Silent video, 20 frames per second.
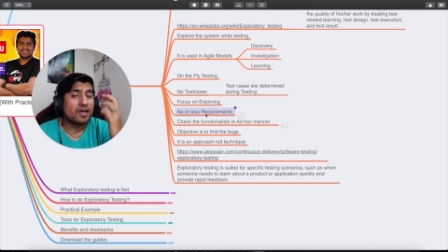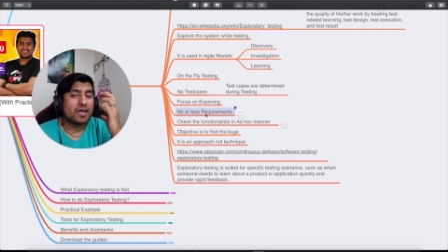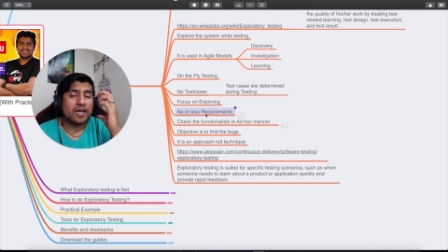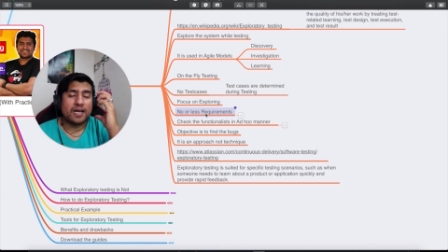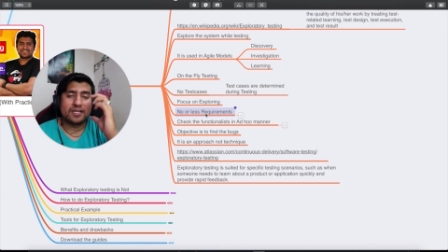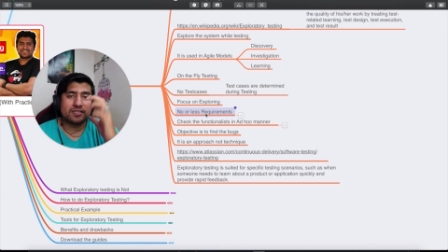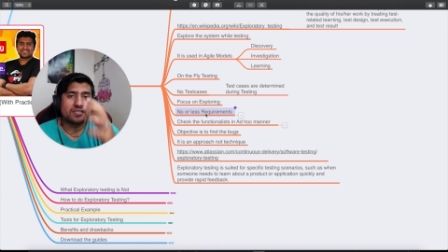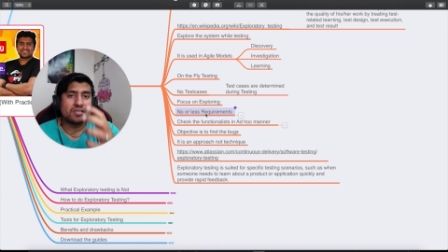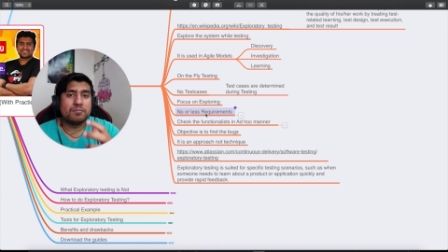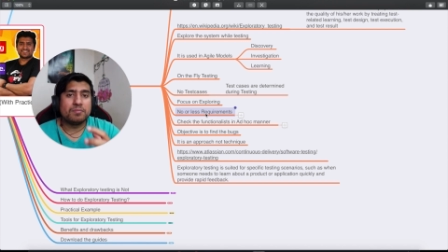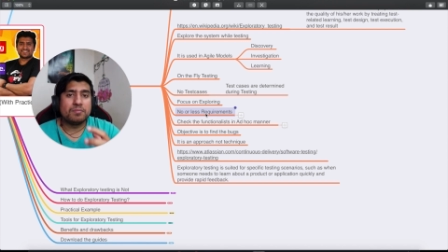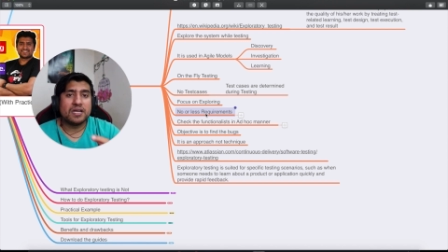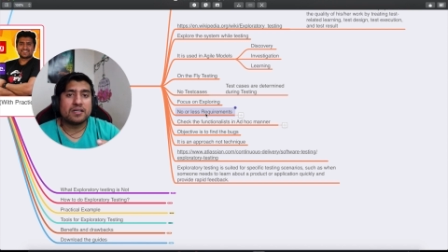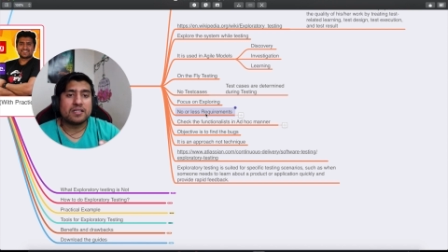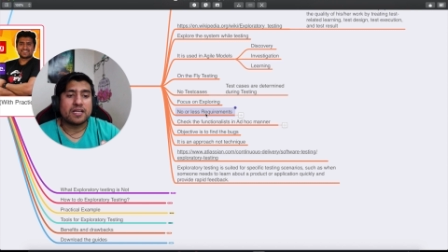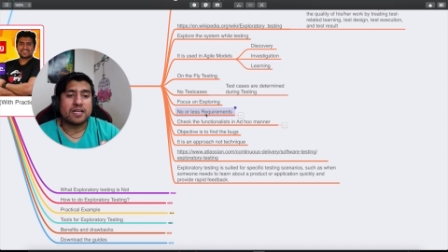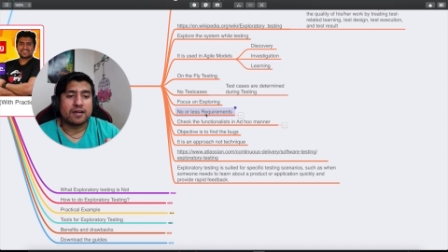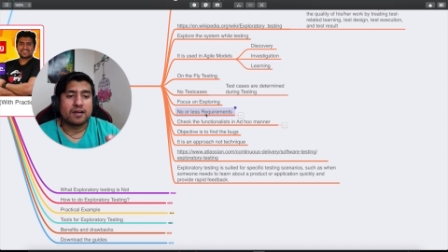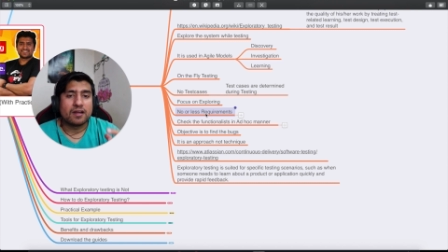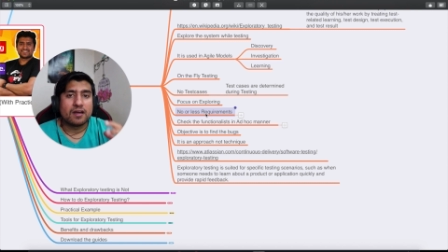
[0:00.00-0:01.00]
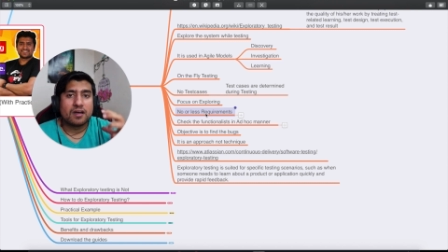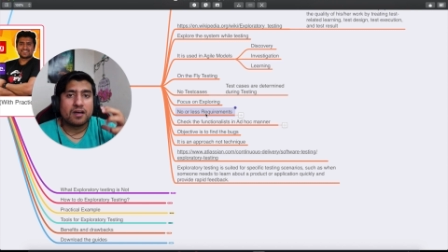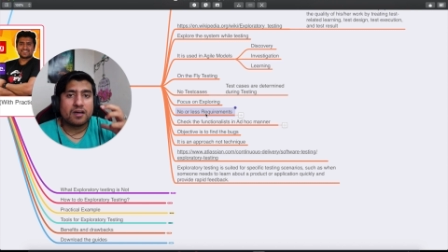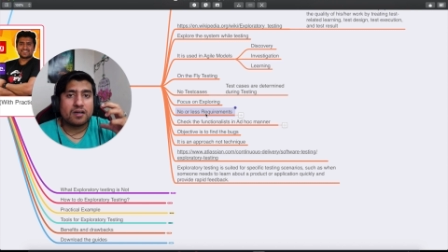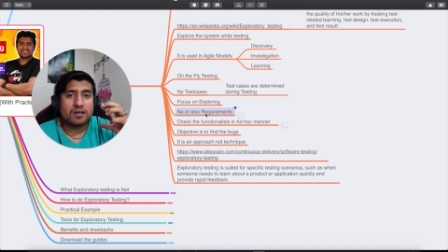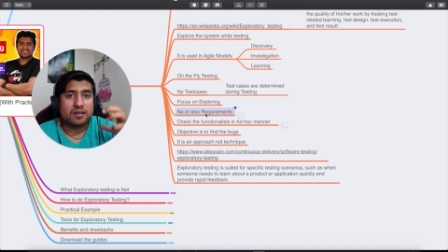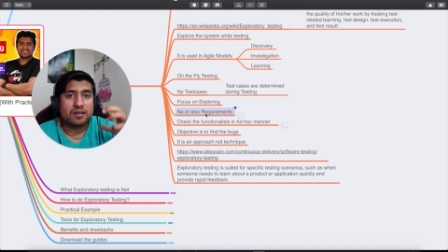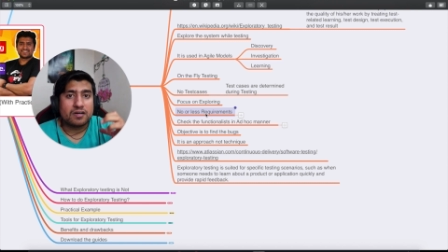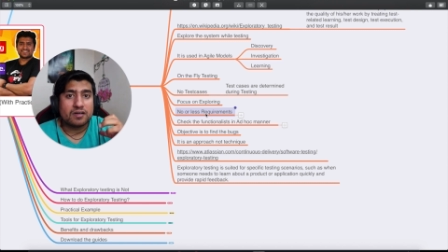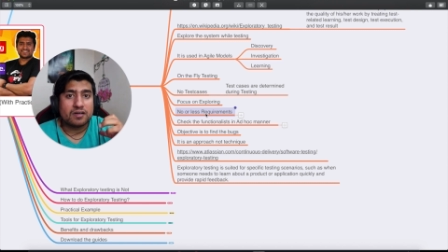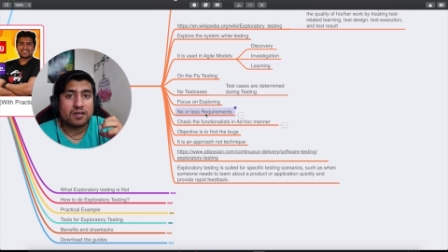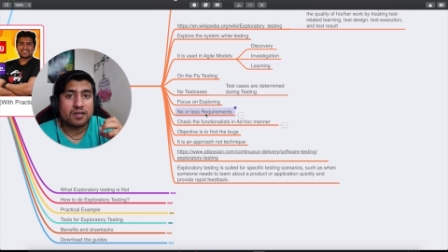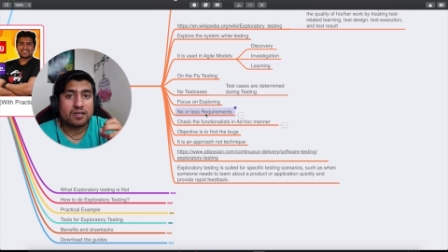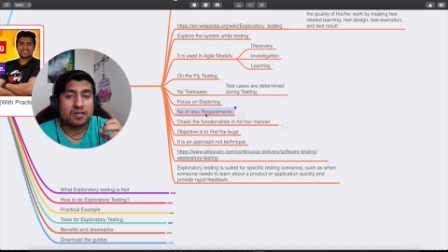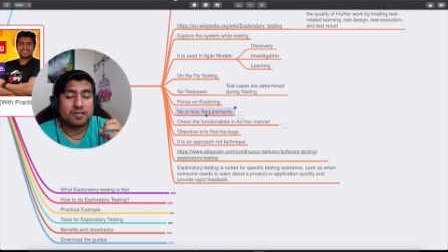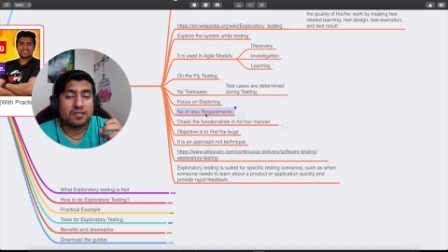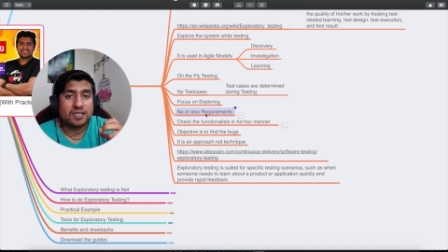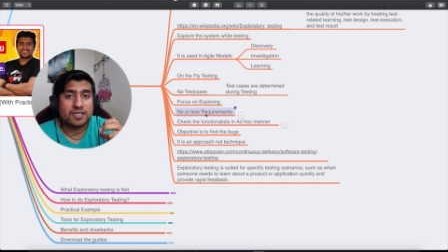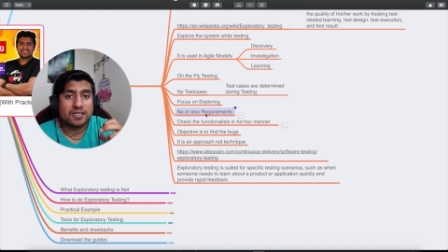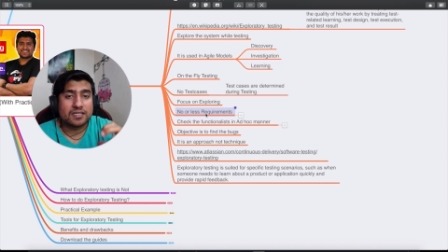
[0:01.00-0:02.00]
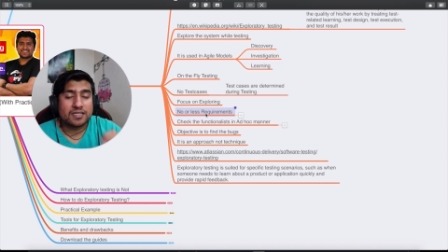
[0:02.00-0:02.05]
it doesn't mean that uh, the,